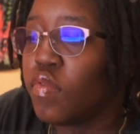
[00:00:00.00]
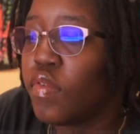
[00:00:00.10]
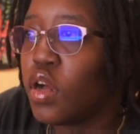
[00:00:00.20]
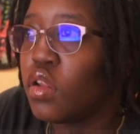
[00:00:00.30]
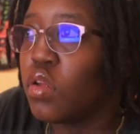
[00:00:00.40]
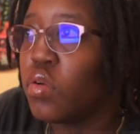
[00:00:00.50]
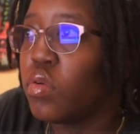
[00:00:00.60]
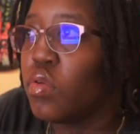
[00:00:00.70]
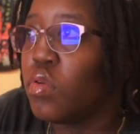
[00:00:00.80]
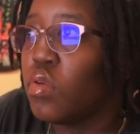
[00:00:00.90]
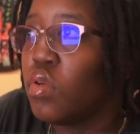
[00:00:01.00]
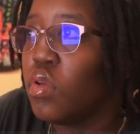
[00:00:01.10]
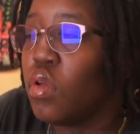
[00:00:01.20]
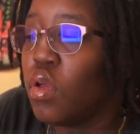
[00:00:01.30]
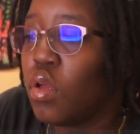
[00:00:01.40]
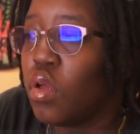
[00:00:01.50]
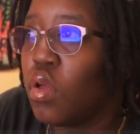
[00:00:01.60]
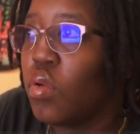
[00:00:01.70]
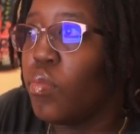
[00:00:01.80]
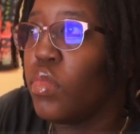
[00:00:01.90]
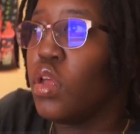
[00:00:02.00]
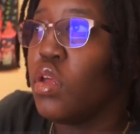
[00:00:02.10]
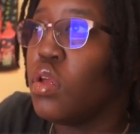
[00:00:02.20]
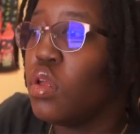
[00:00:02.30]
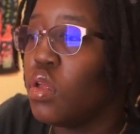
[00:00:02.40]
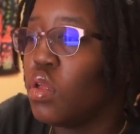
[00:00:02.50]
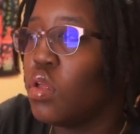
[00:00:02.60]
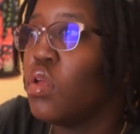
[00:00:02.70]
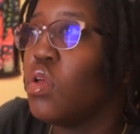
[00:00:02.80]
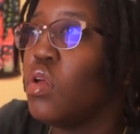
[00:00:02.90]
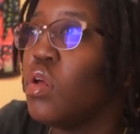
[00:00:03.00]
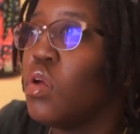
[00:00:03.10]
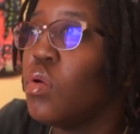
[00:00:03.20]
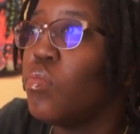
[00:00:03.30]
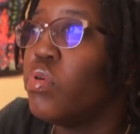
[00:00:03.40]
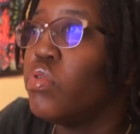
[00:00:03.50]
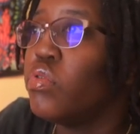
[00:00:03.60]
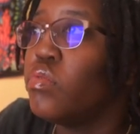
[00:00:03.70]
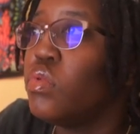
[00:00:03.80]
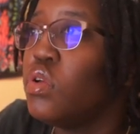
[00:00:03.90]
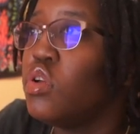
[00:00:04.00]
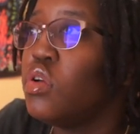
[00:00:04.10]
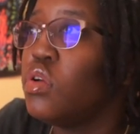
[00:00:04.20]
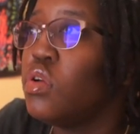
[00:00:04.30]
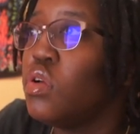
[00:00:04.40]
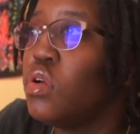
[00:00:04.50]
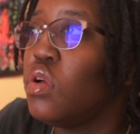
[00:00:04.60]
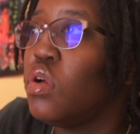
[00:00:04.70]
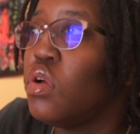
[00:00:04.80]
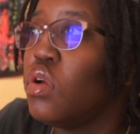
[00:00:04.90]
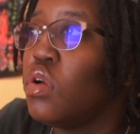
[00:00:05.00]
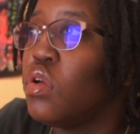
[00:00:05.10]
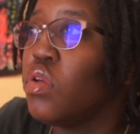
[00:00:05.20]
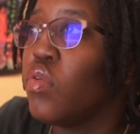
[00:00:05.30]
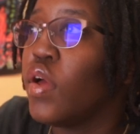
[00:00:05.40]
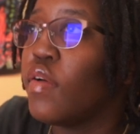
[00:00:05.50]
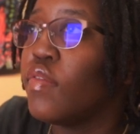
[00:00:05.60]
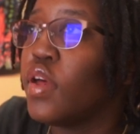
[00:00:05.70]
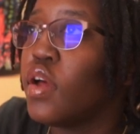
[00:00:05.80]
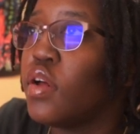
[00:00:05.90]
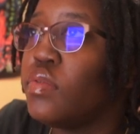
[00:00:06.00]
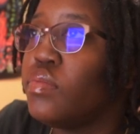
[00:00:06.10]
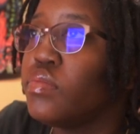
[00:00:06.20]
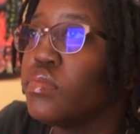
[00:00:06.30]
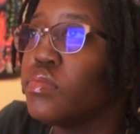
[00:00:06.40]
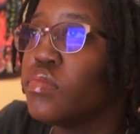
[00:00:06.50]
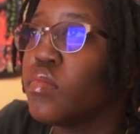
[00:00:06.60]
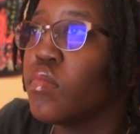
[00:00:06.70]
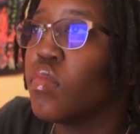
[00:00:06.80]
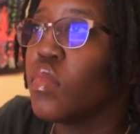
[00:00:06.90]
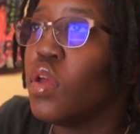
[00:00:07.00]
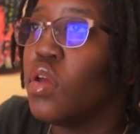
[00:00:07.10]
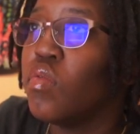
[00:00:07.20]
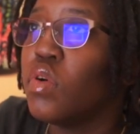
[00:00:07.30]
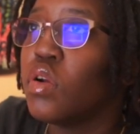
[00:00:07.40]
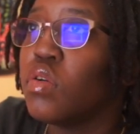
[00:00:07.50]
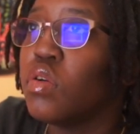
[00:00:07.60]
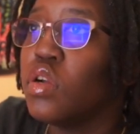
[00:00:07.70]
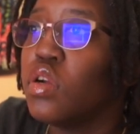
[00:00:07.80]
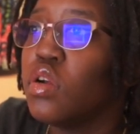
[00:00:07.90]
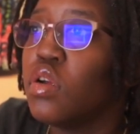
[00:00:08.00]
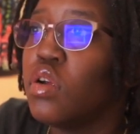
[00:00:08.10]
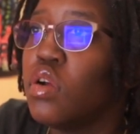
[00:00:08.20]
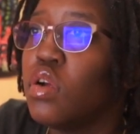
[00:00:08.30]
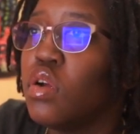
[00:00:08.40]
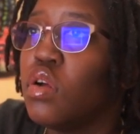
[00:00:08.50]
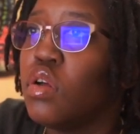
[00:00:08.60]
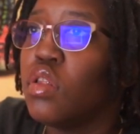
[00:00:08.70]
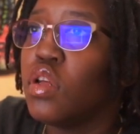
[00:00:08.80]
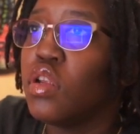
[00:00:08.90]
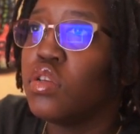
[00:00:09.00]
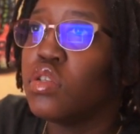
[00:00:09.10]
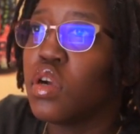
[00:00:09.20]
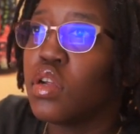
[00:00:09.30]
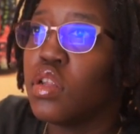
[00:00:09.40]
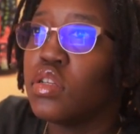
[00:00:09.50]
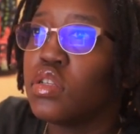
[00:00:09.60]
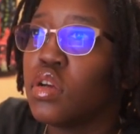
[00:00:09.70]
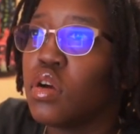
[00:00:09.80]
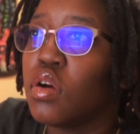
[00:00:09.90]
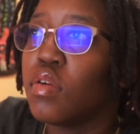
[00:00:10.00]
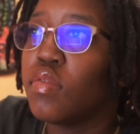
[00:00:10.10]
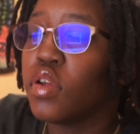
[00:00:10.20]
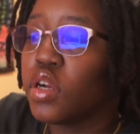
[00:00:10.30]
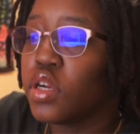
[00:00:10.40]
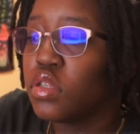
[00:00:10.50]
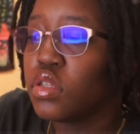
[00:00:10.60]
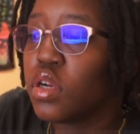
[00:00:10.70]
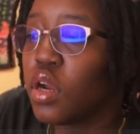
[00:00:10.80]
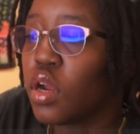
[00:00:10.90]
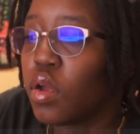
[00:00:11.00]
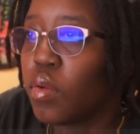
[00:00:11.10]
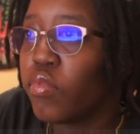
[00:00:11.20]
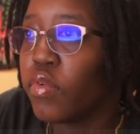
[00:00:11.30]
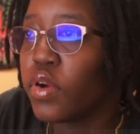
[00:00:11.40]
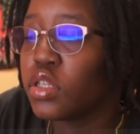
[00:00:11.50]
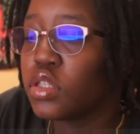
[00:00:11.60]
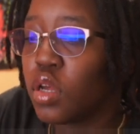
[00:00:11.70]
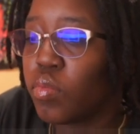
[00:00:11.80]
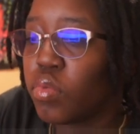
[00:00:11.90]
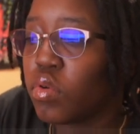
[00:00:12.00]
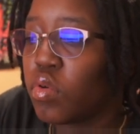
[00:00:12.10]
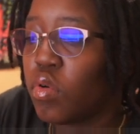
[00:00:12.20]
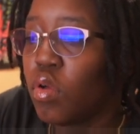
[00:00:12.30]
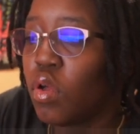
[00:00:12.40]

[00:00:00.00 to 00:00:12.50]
follow me. Boom. You have that in one corner. Then you start listing off your Instagram, for example.